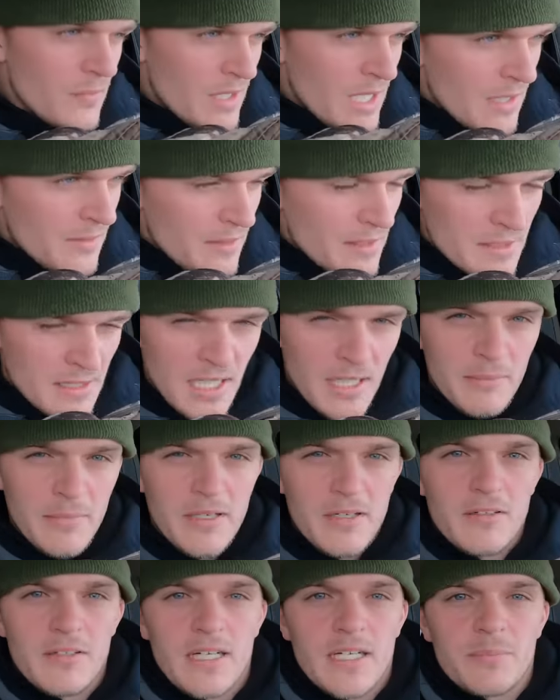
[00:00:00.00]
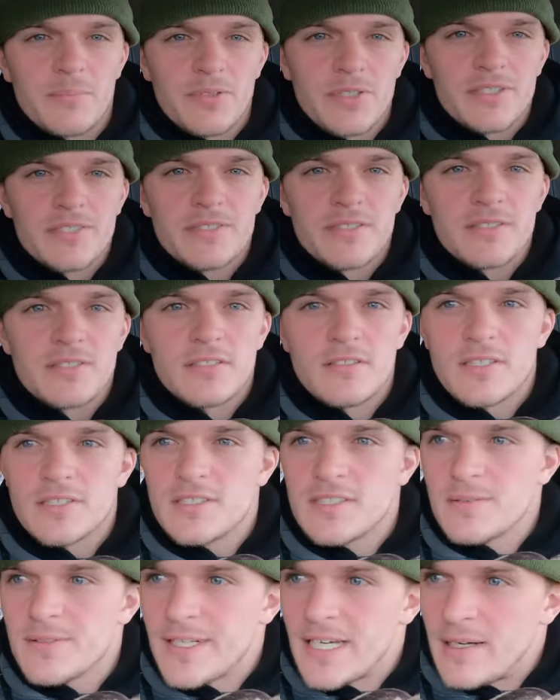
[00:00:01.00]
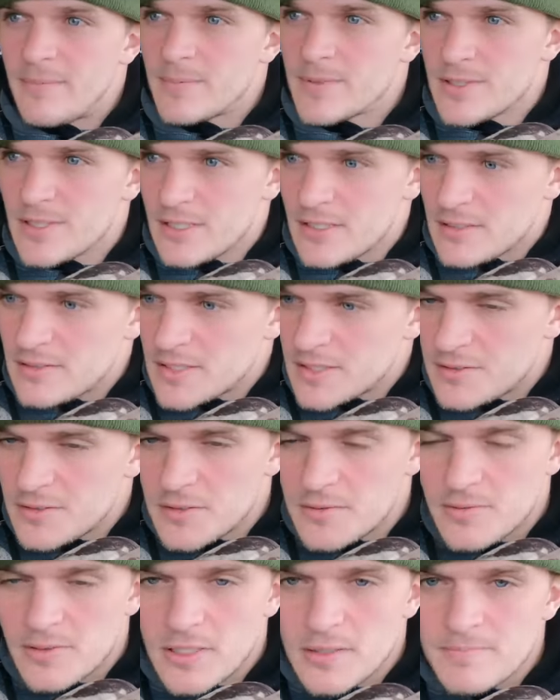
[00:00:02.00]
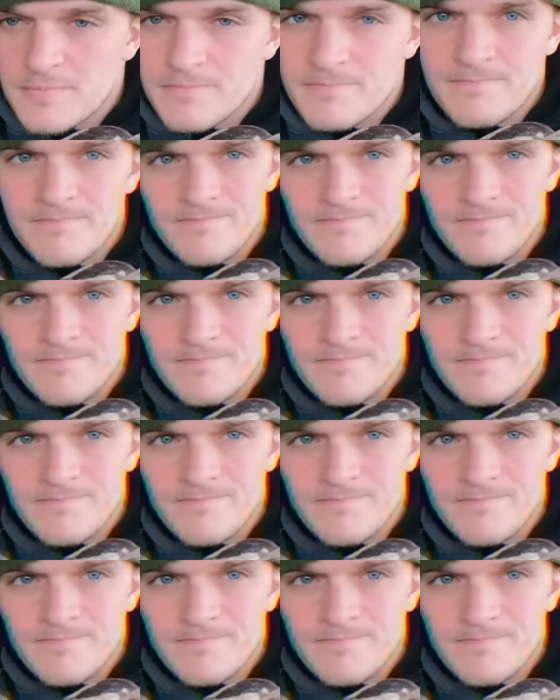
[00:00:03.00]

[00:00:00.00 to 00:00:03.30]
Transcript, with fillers: I think that about a lot of places. So let's see what happens here on this new farm.